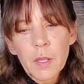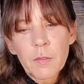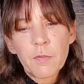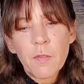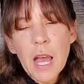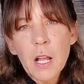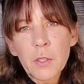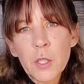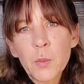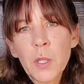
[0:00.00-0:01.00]

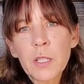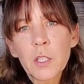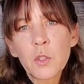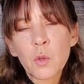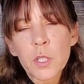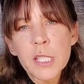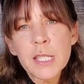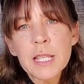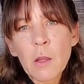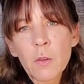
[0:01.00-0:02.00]
valuing
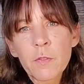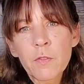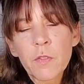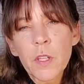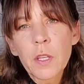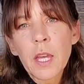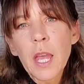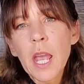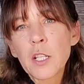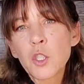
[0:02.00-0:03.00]
yourself
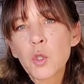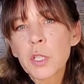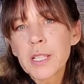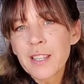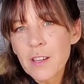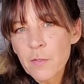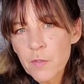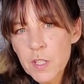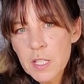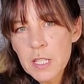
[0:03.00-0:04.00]
and your
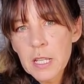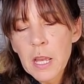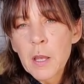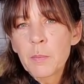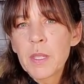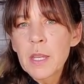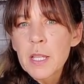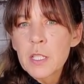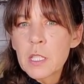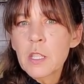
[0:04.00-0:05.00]
gifts.
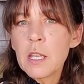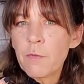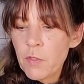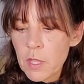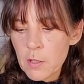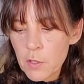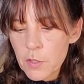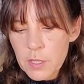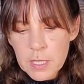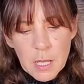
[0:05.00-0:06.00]
Because if there's
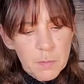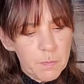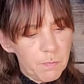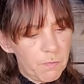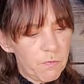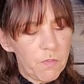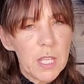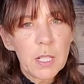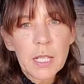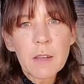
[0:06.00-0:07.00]
some
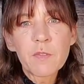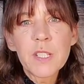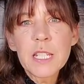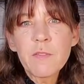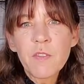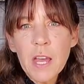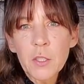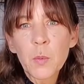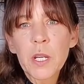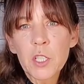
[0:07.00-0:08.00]
feeling of
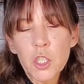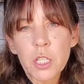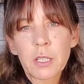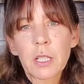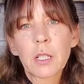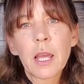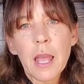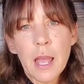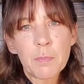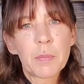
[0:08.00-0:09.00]
devaluation
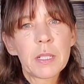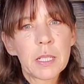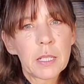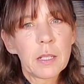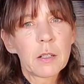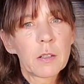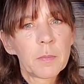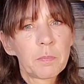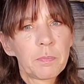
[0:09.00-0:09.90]
happening here,